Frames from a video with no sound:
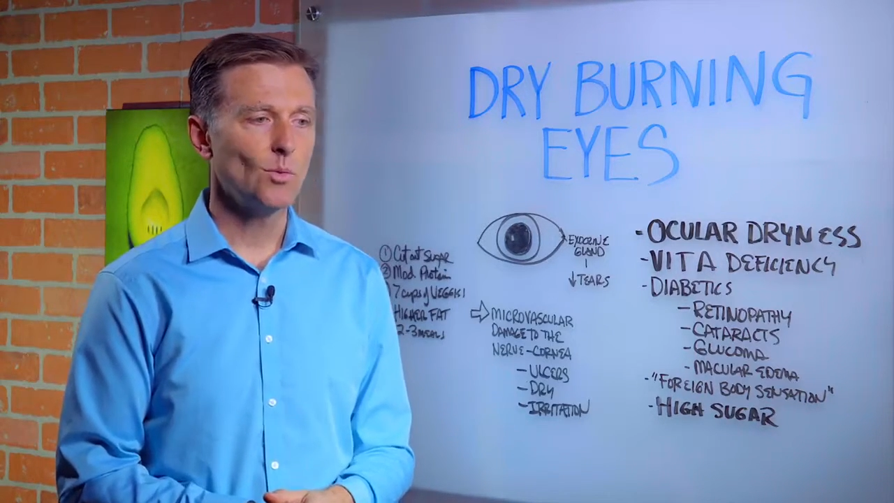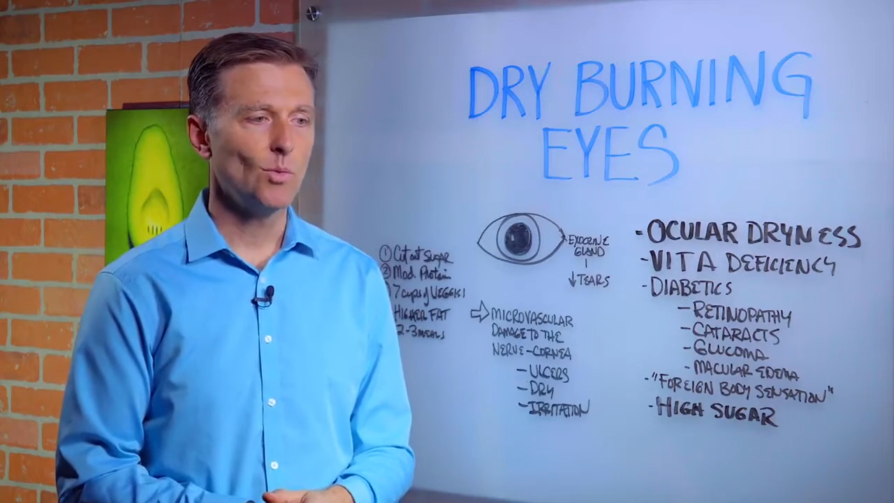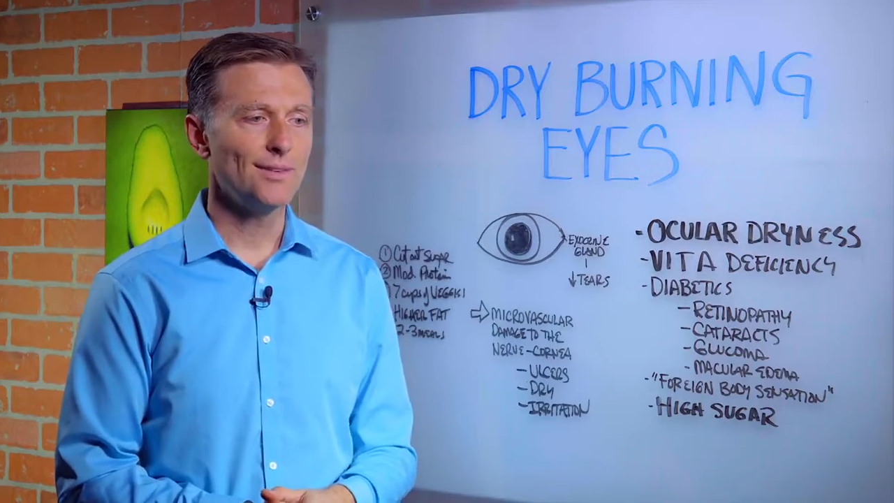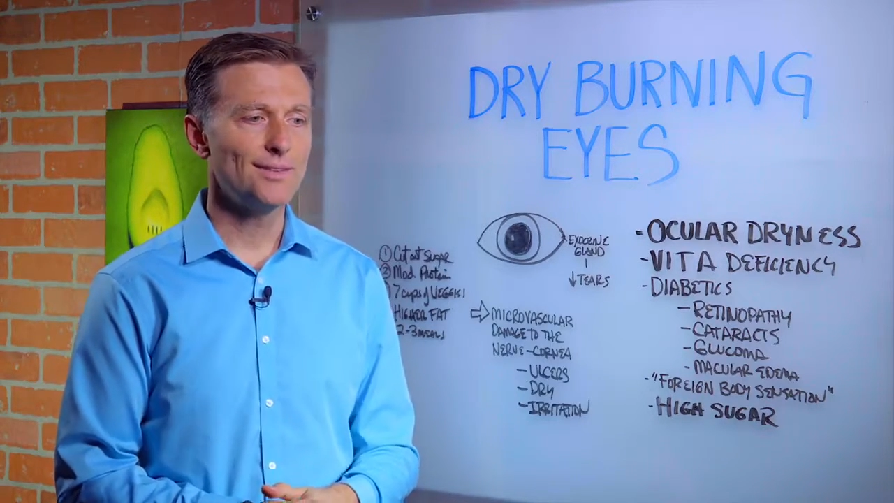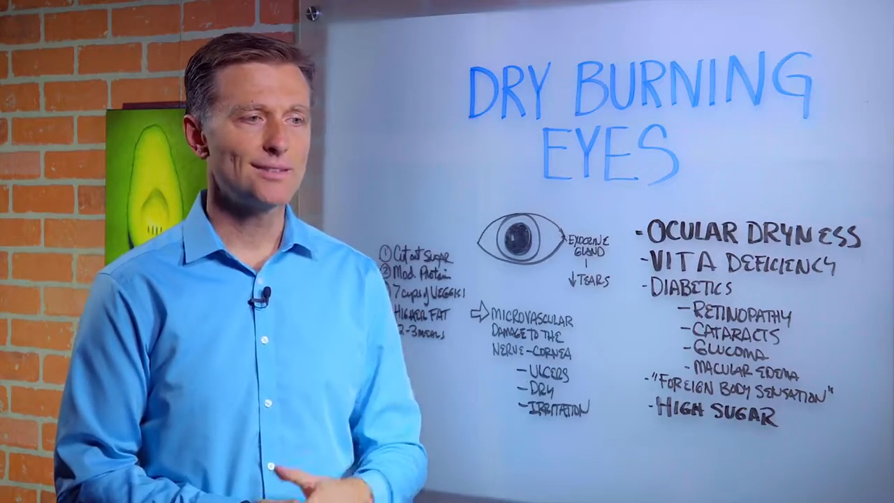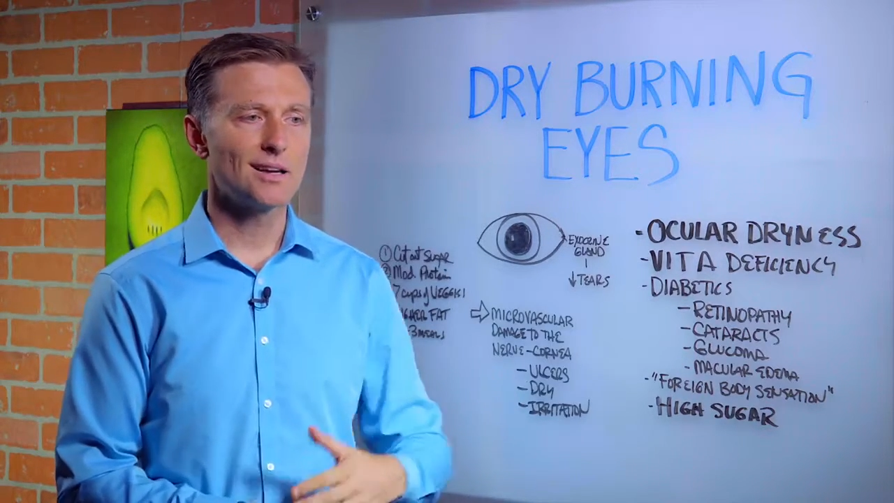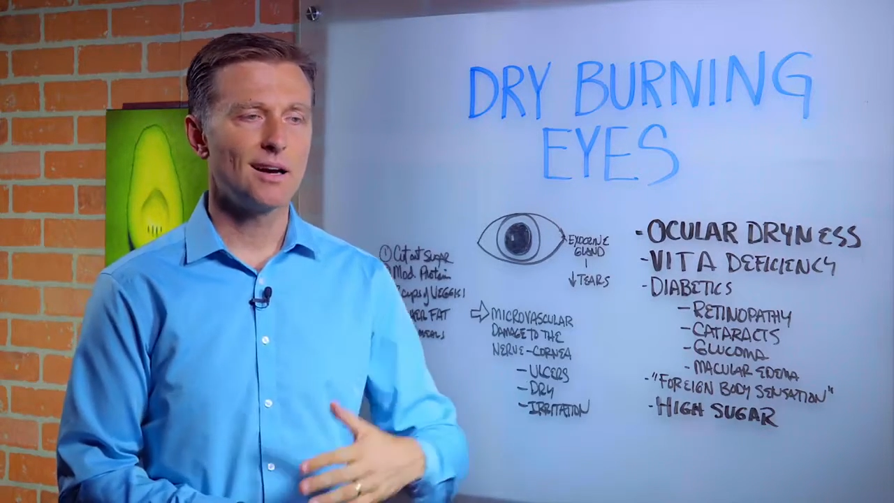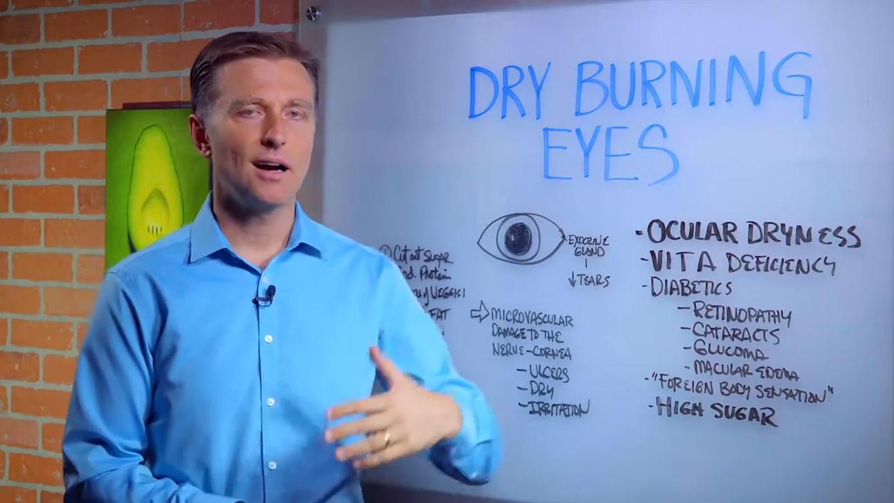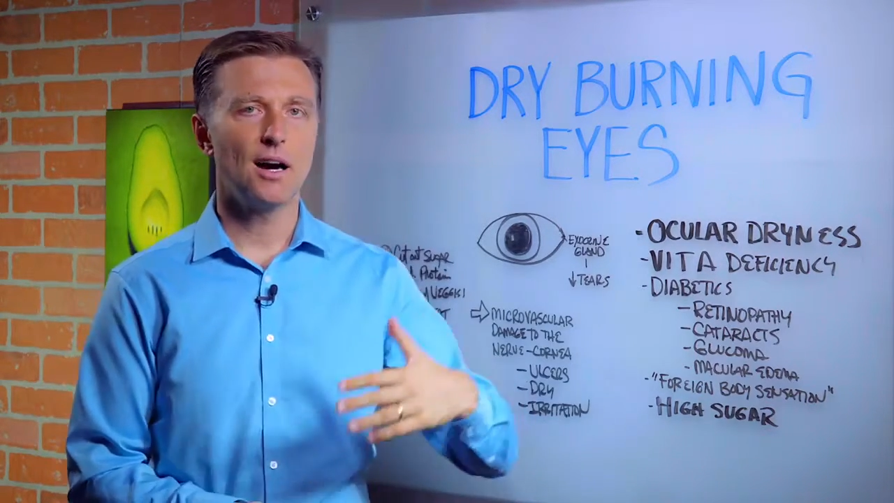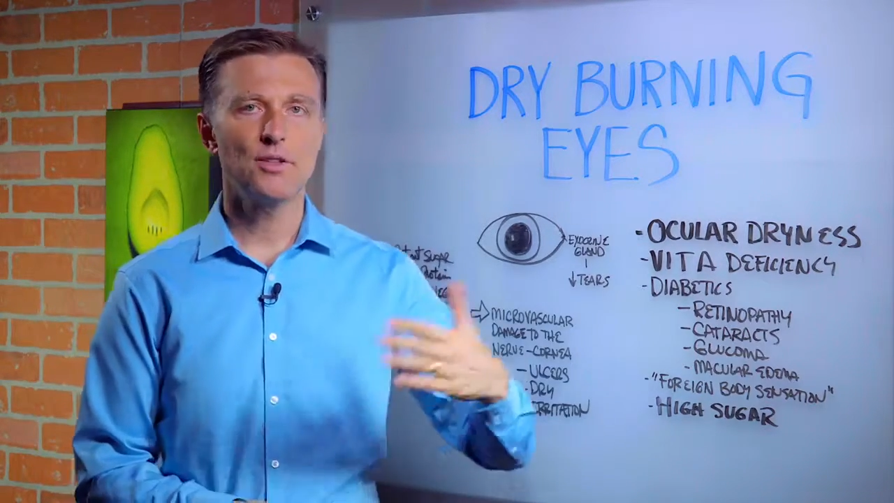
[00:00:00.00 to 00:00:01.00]
Well, there's
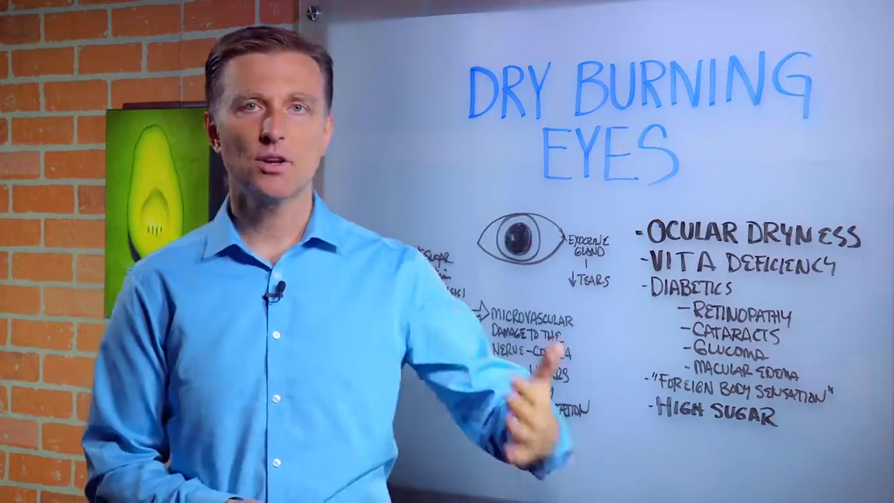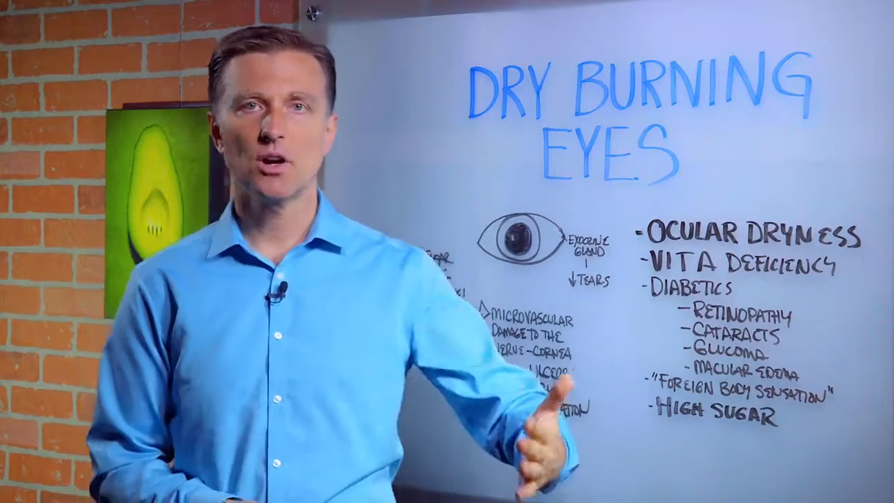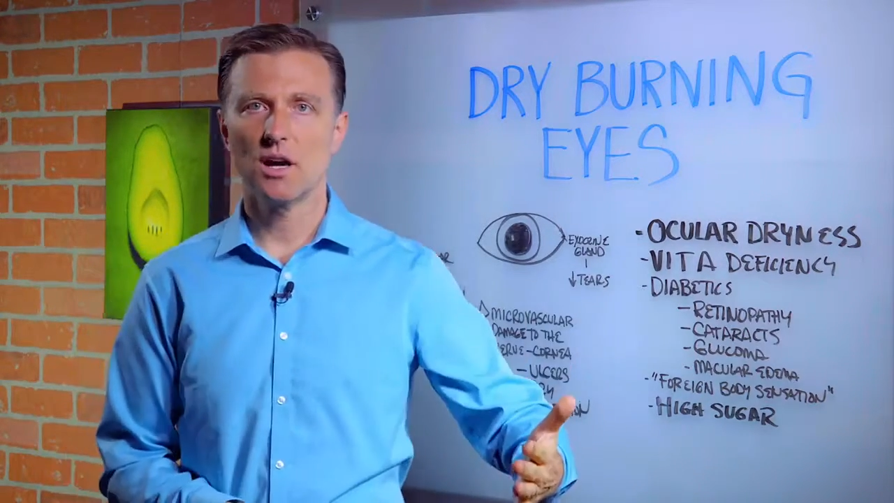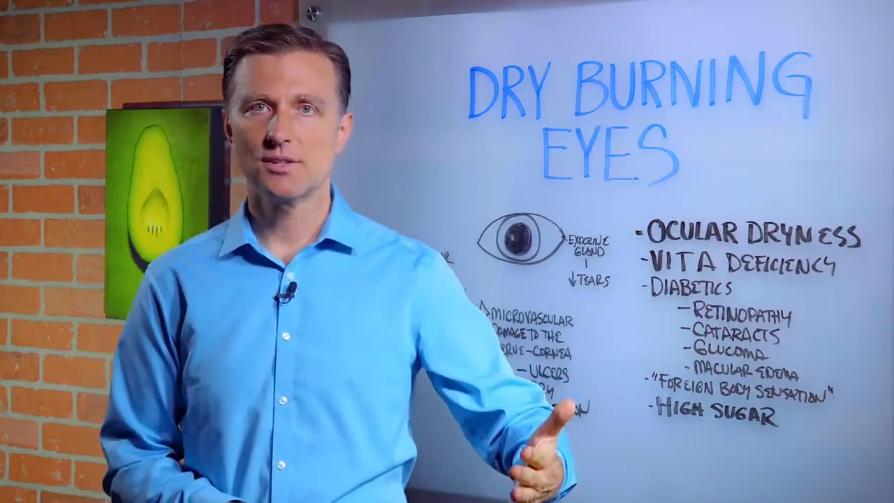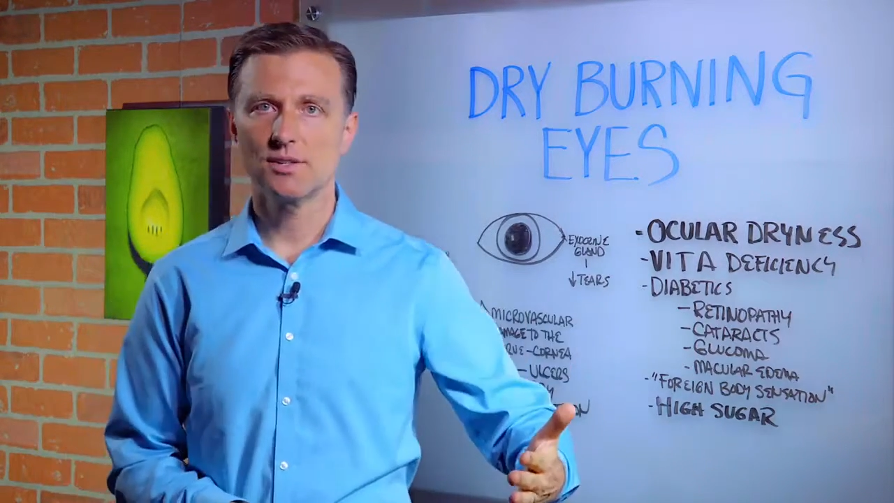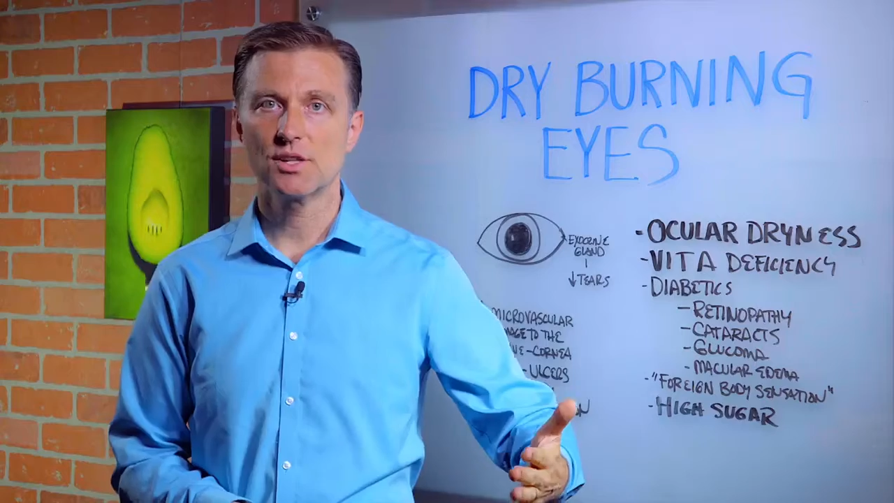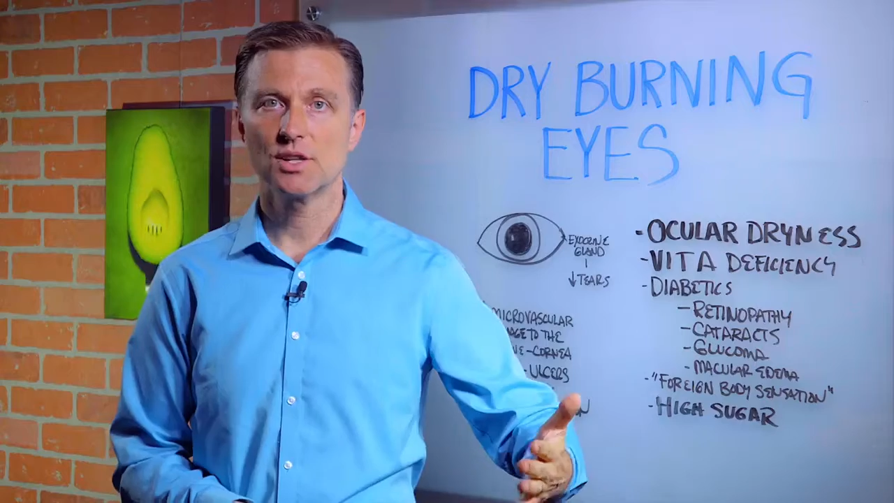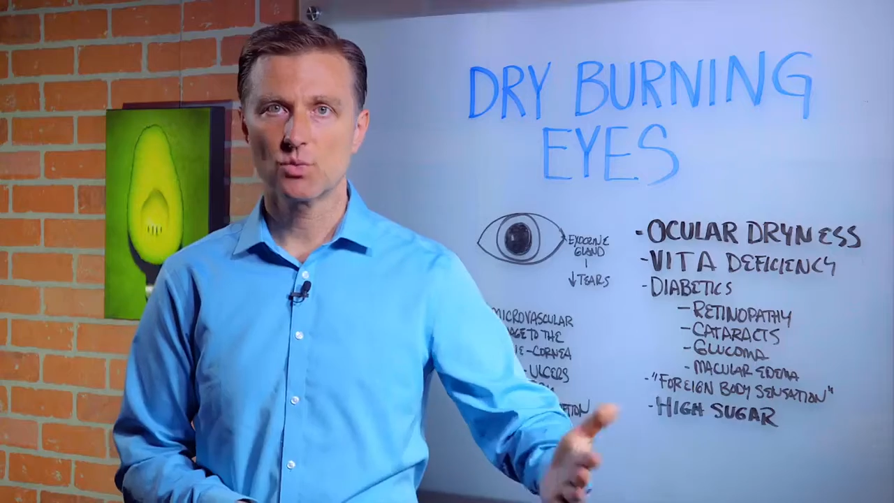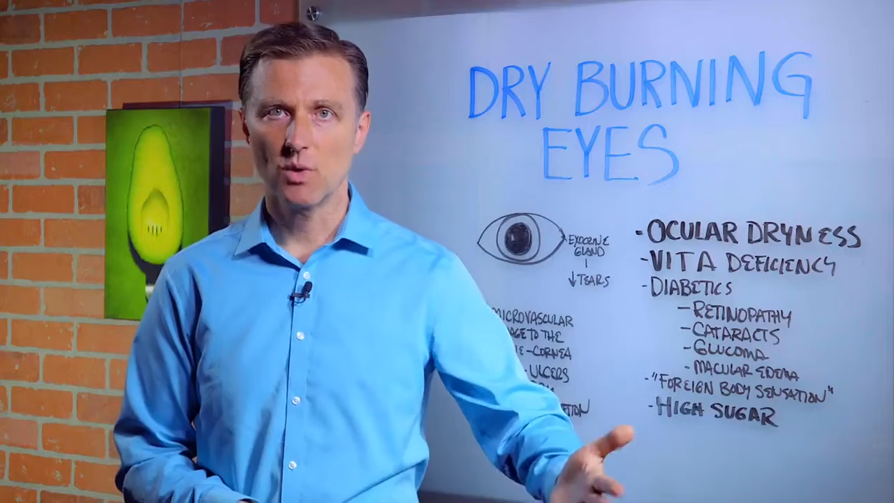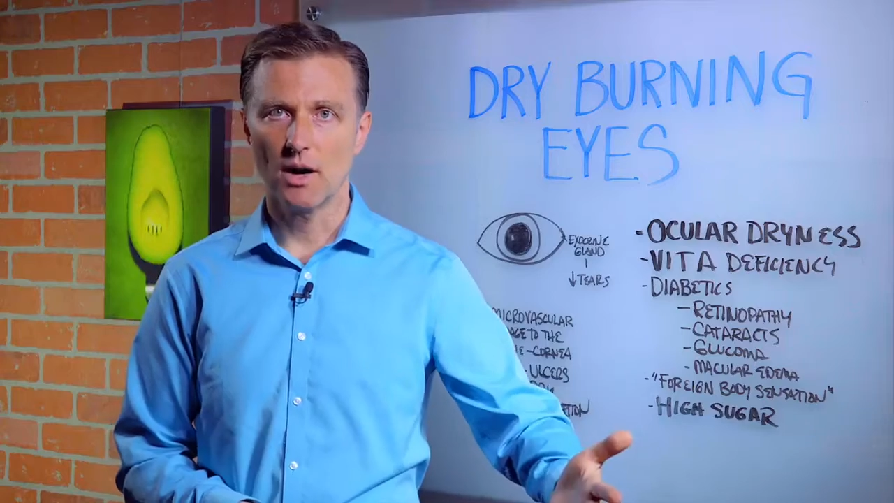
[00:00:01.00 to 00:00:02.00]
other causes
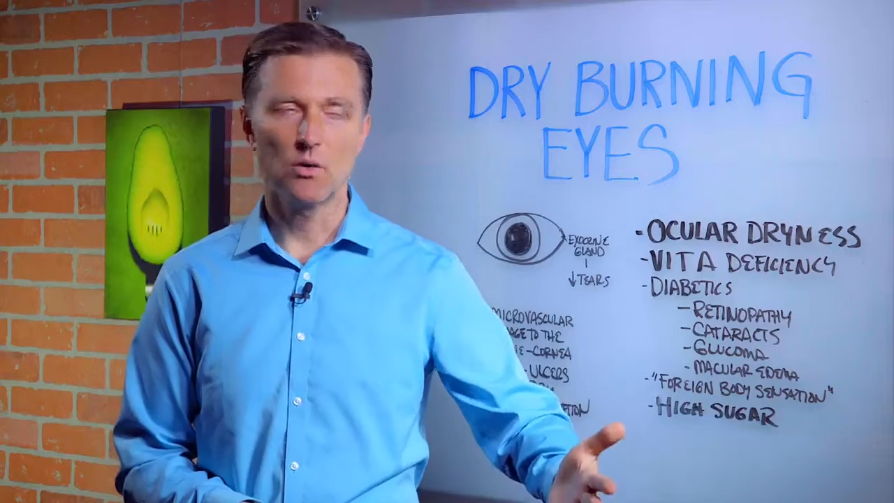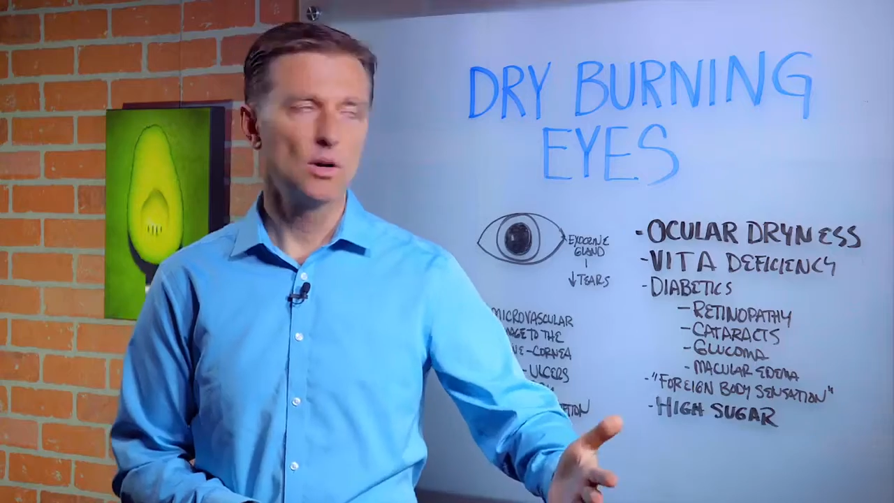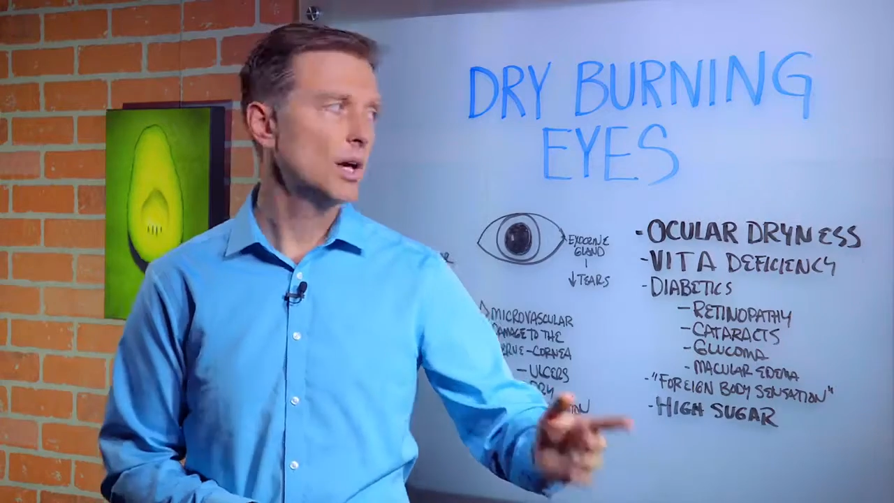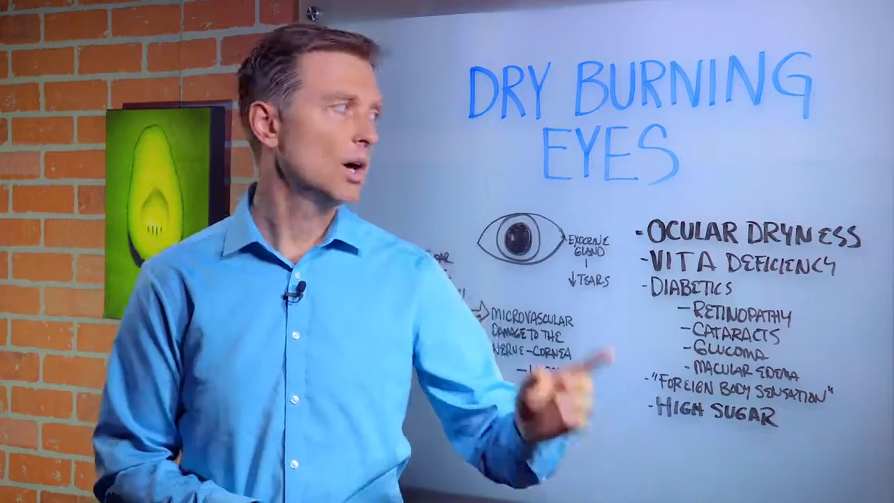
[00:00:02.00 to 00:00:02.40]
as well.